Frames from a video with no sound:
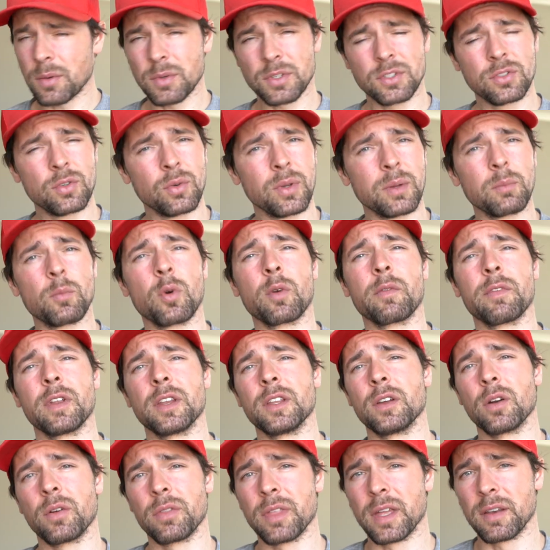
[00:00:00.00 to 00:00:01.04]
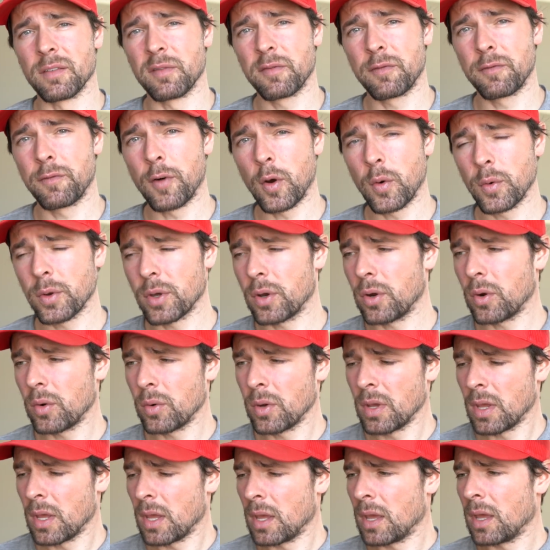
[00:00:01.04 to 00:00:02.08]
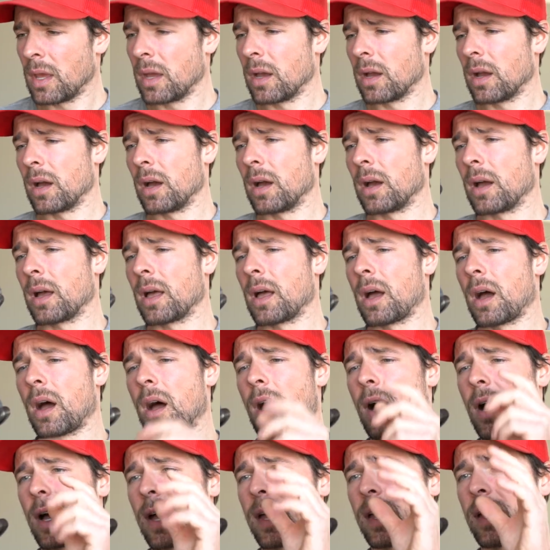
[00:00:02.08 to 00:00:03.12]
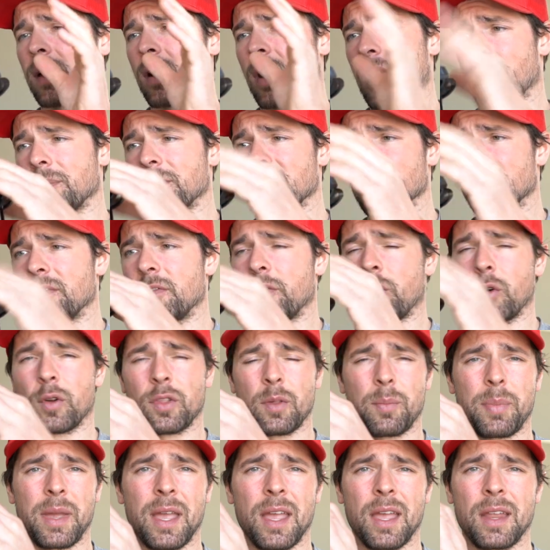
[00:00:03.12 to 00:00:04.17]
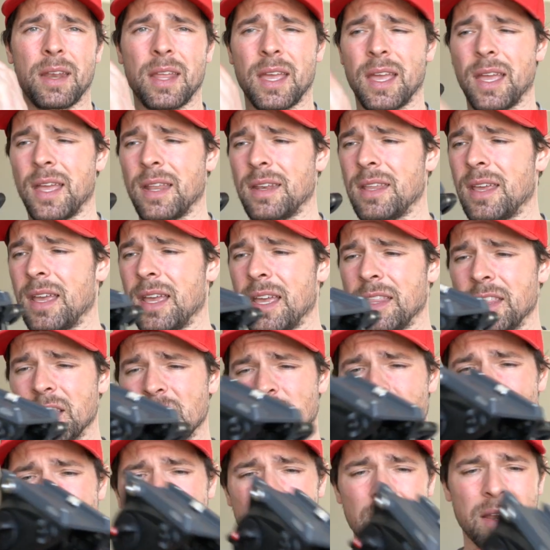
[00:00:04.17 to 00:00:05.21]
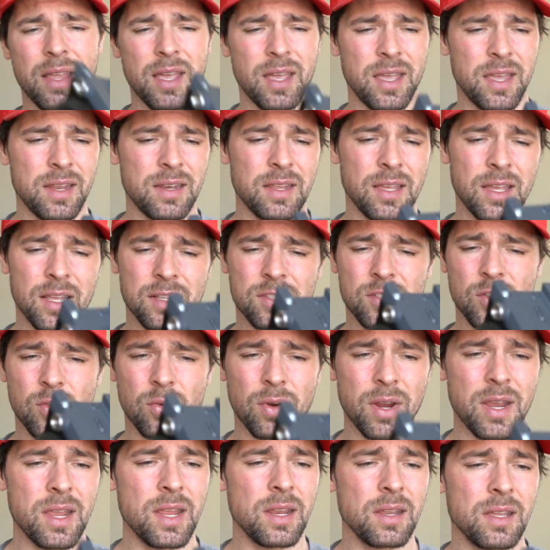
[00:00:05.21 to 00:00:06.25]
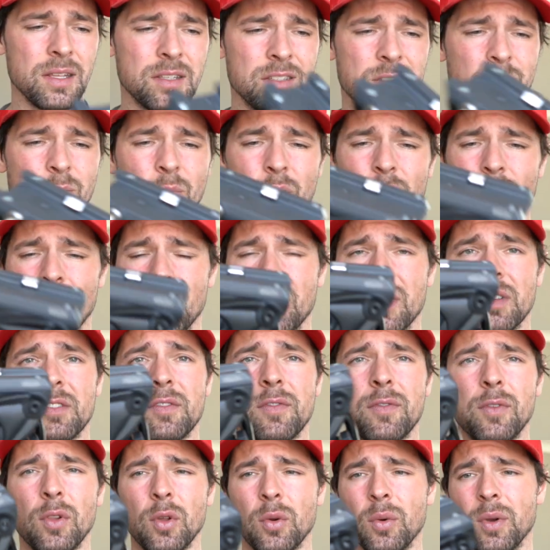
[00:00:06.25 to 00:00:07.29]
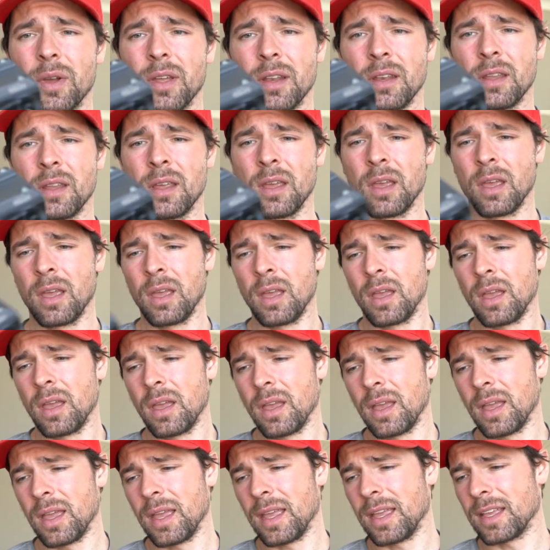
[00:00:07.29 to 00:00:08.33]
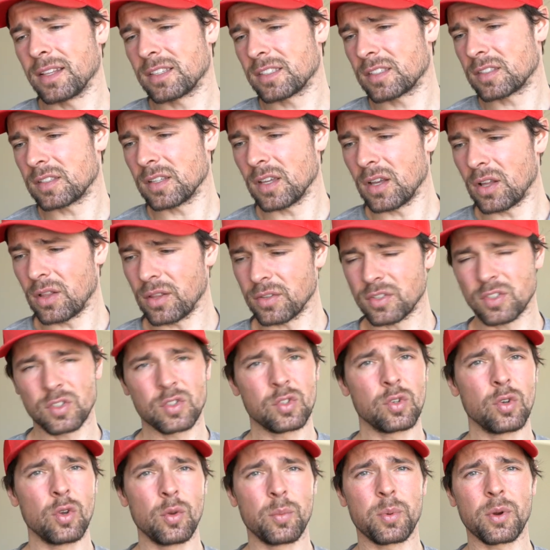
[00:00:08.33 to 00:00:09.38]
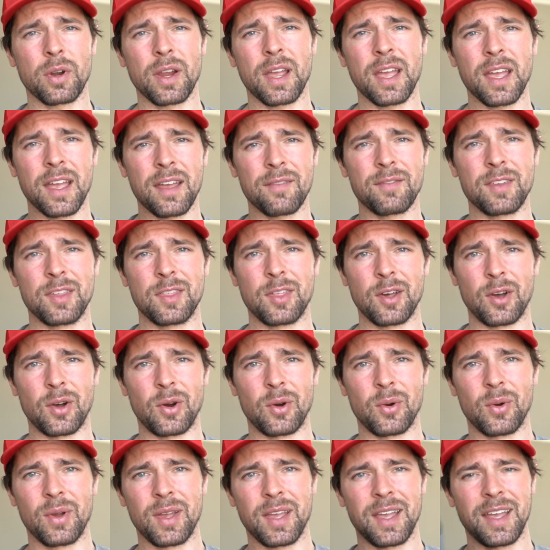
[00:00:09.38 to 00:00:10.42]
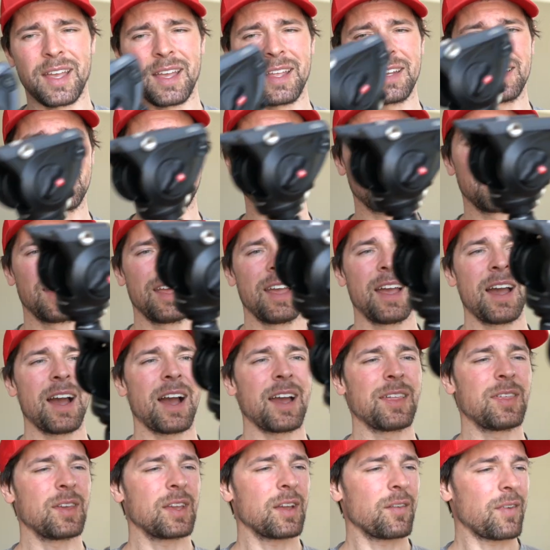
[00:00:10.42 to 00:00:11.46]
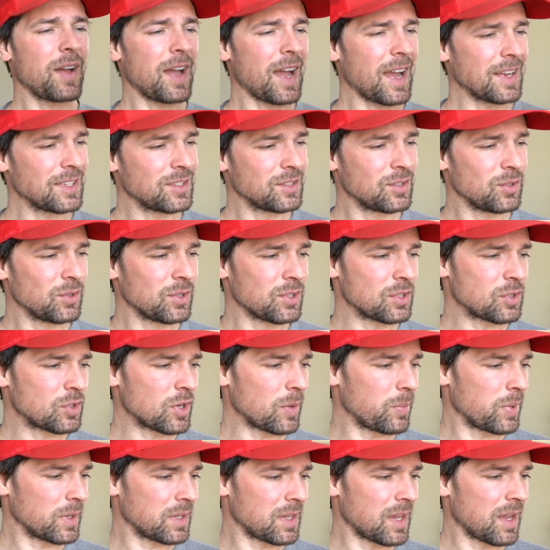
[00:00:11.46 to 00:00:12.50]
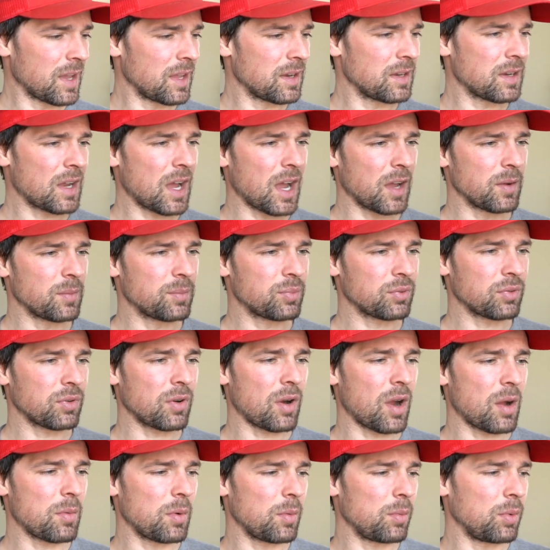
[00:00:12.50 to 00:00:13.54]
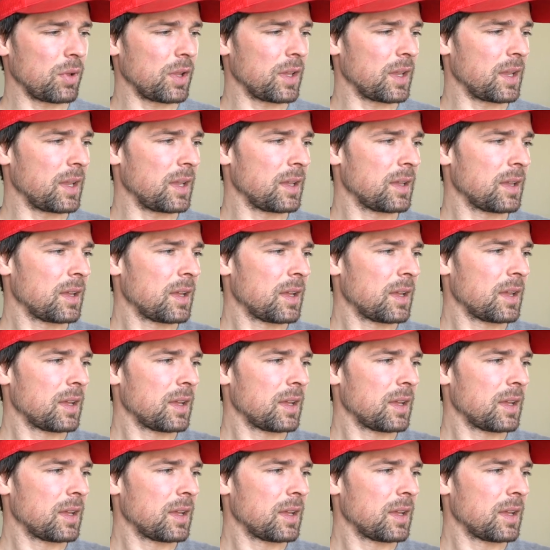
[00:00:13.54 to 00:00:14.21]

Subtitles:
I was doing more video than photo, I opted for the pan head. And this pan head, it's great, it's smooth, it's fluid. It's still super heavy though. And I think if I had to do this trip again, I'd probably